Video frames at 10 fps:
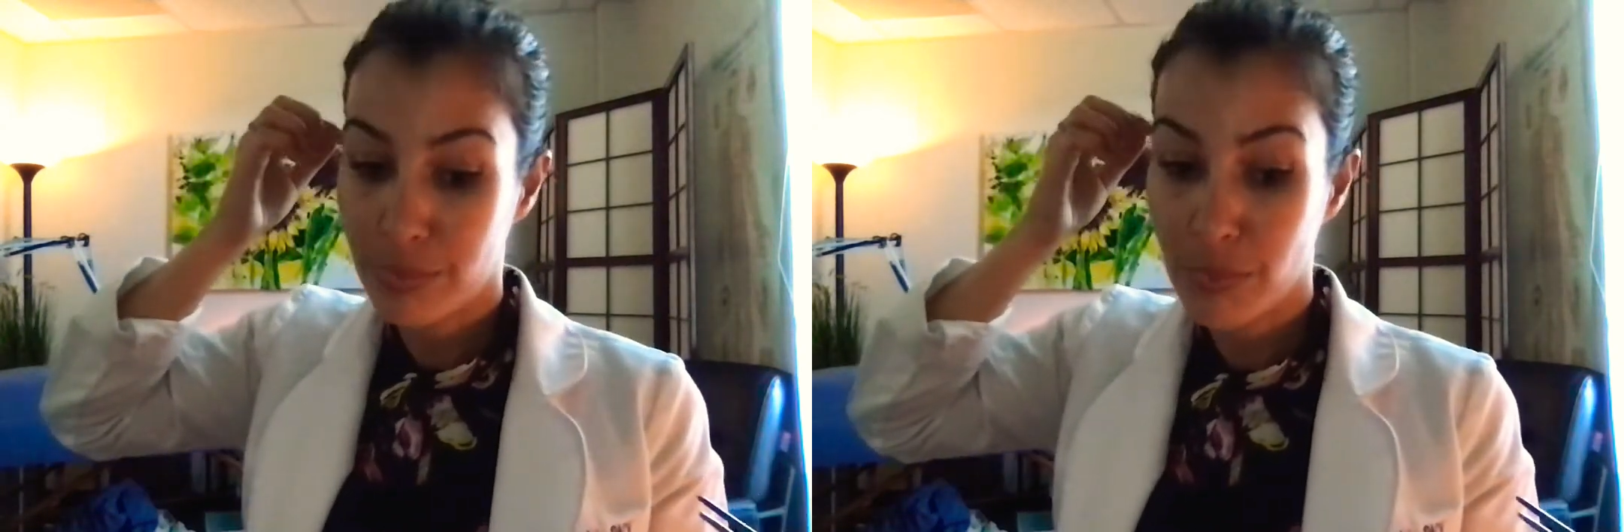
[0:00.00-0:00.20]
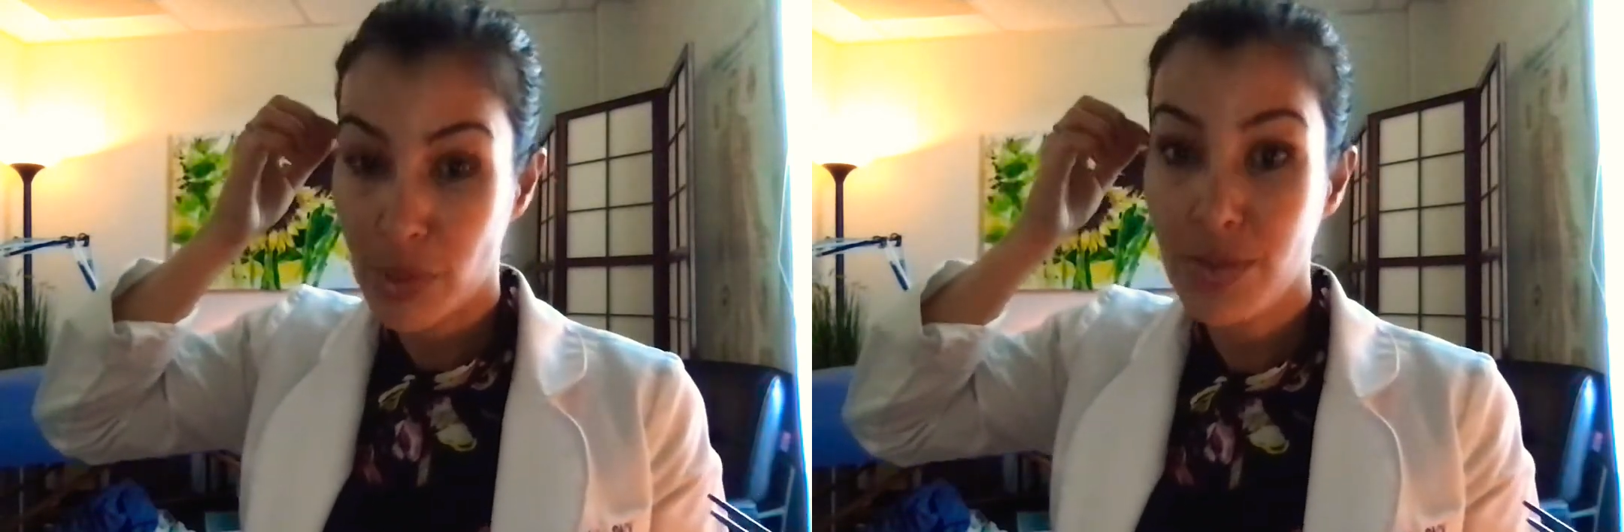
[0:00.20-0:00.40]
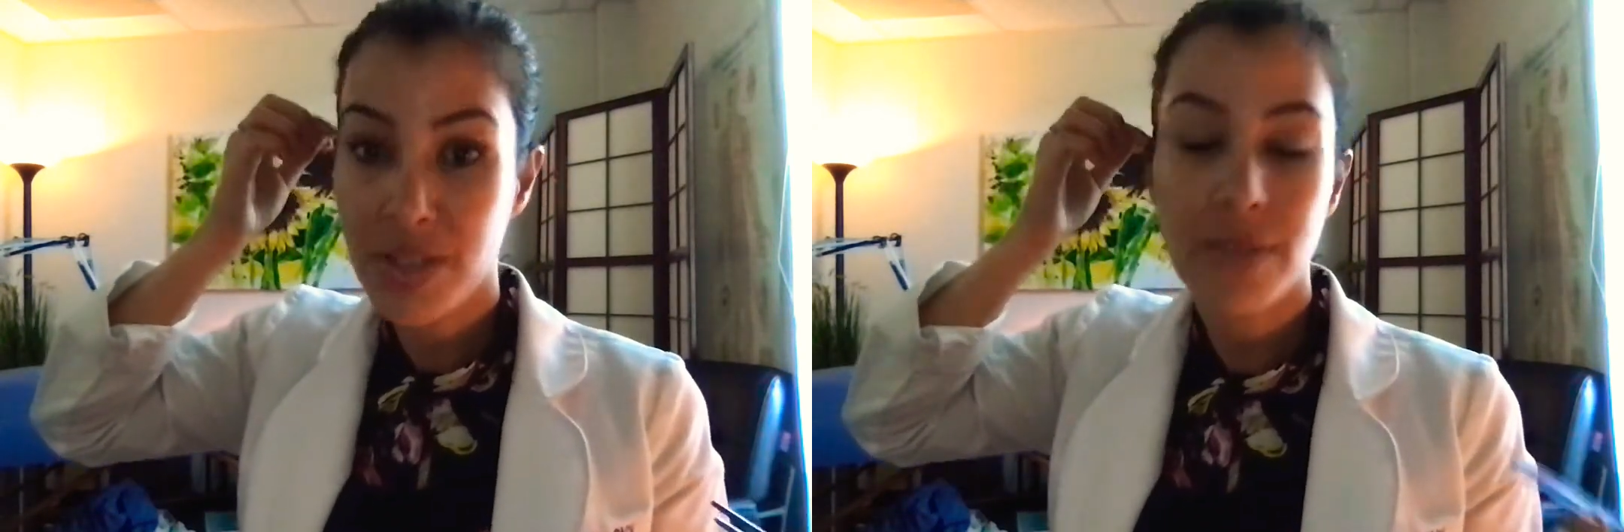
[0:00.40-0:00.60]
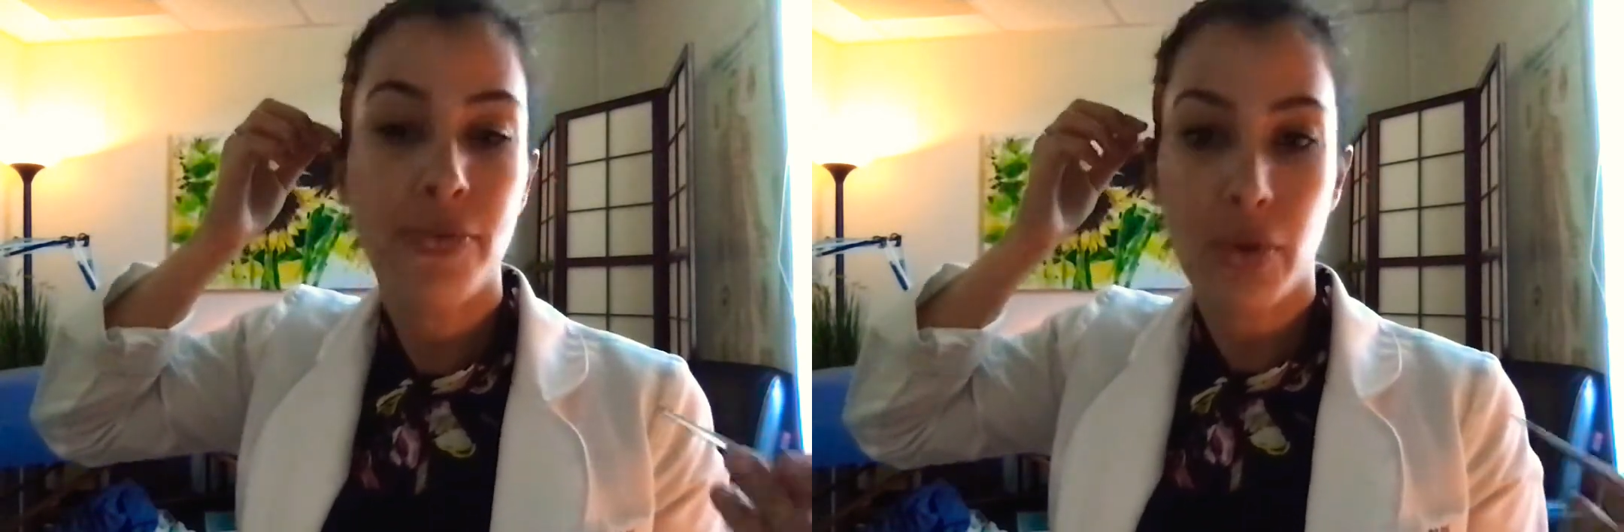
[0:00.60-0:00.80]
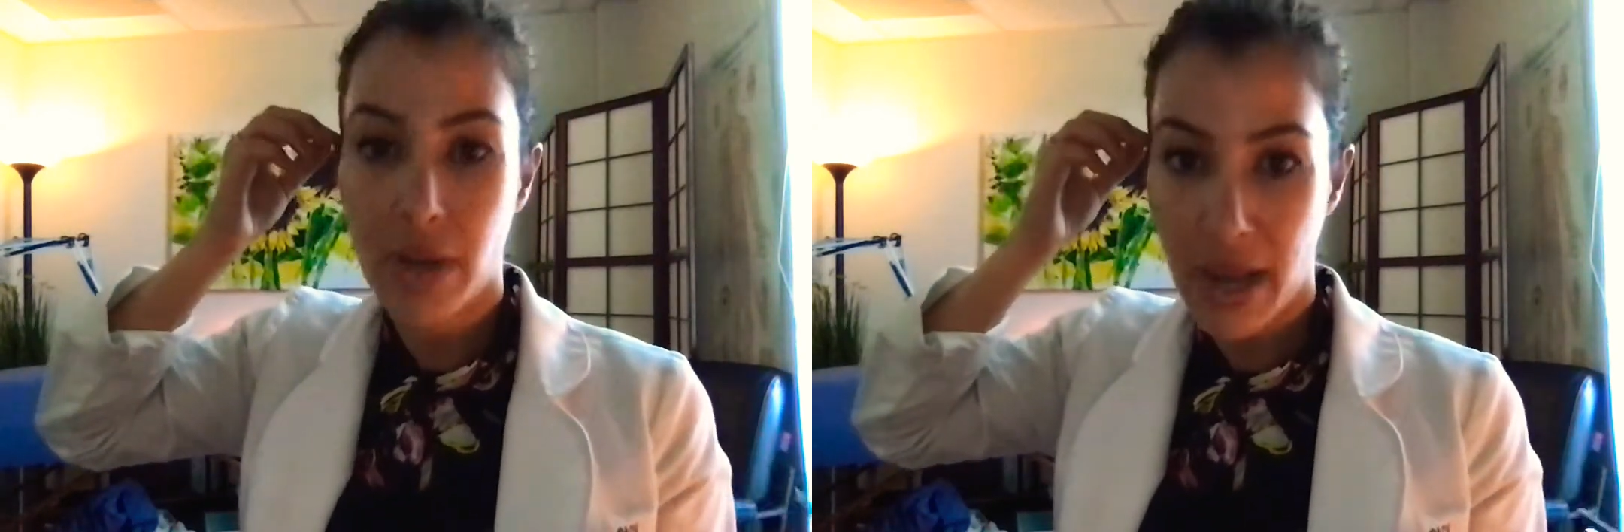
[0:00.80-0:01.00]
use it
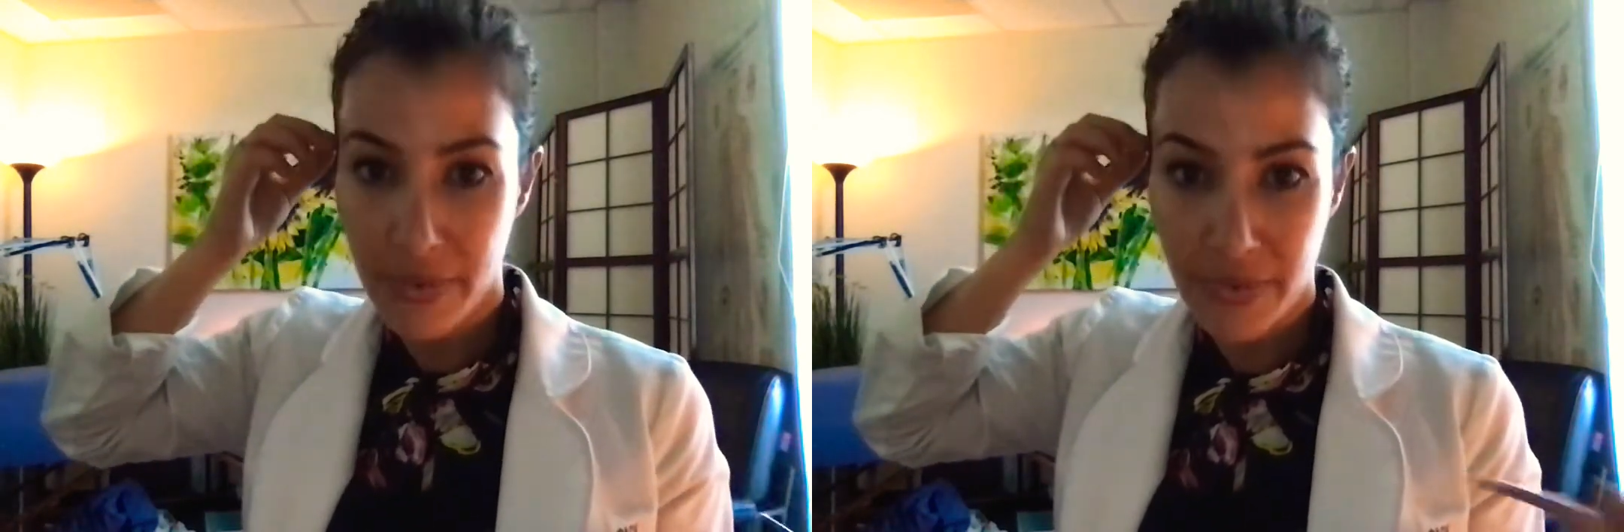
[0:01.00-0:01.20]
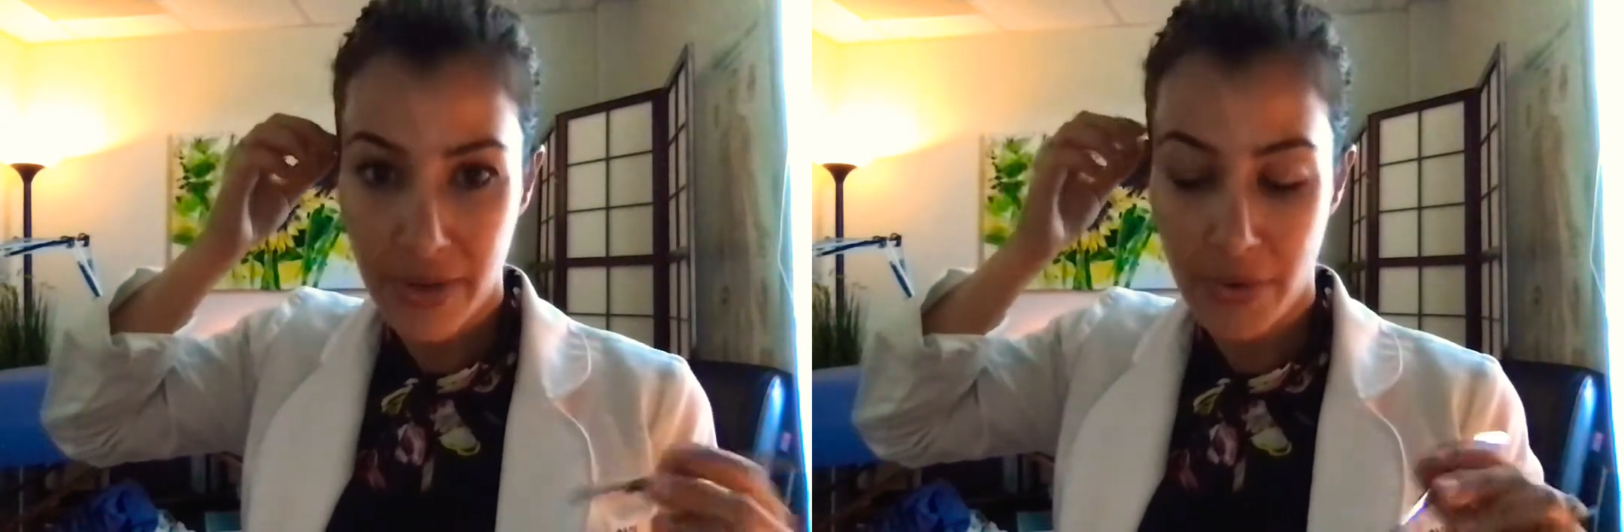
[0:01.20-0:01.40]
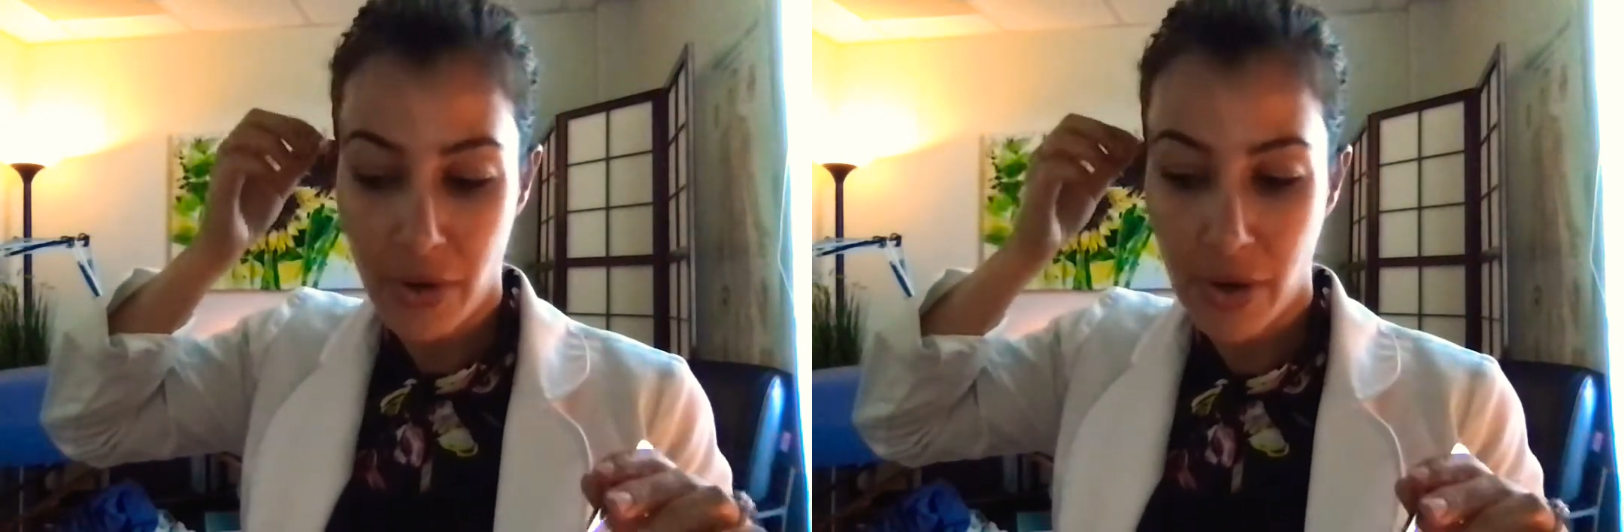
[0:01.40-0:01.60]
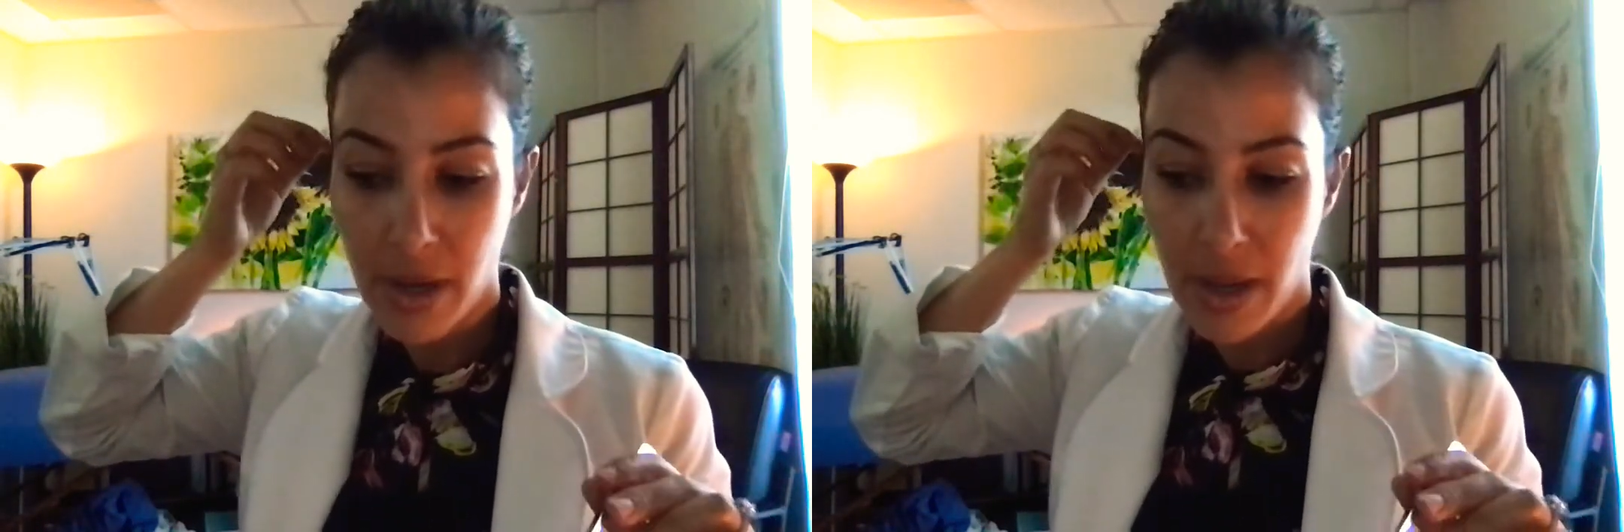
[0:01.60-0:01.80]
for high fever.